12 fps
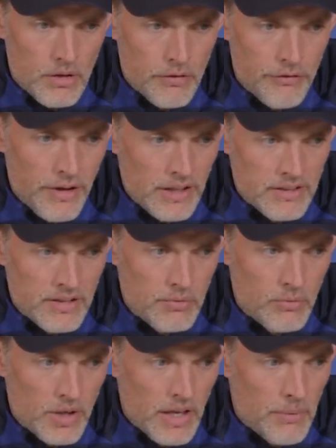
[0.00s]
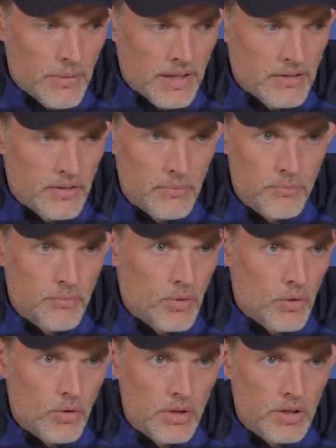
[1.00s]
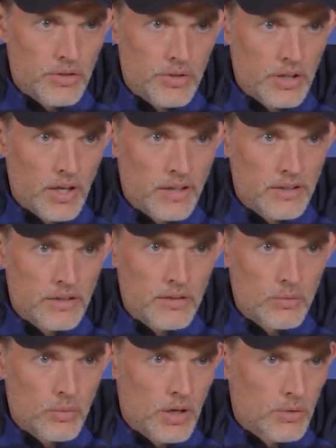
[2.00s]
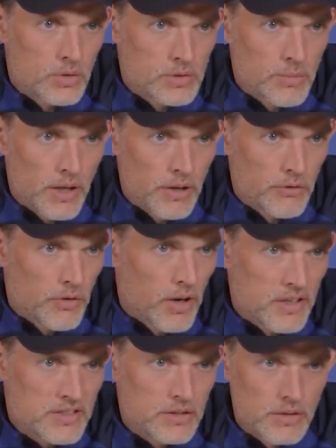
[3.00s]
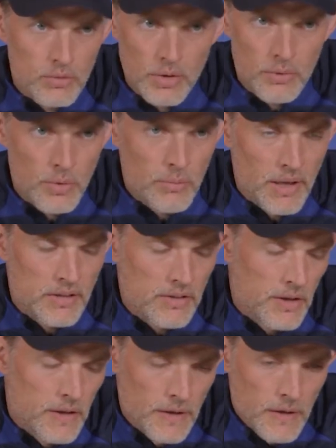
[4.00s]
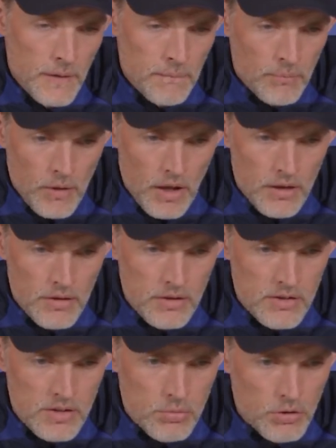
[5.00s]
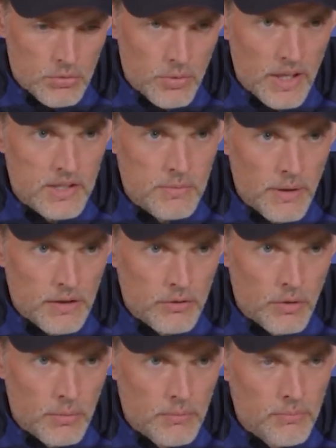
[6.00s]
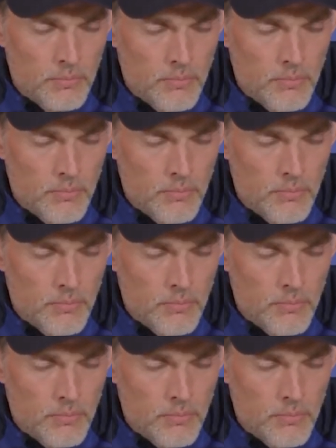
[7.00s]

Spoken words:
felt him when I met him here in London, while he was playing for Arsenal when we met, and this is what we expect from him.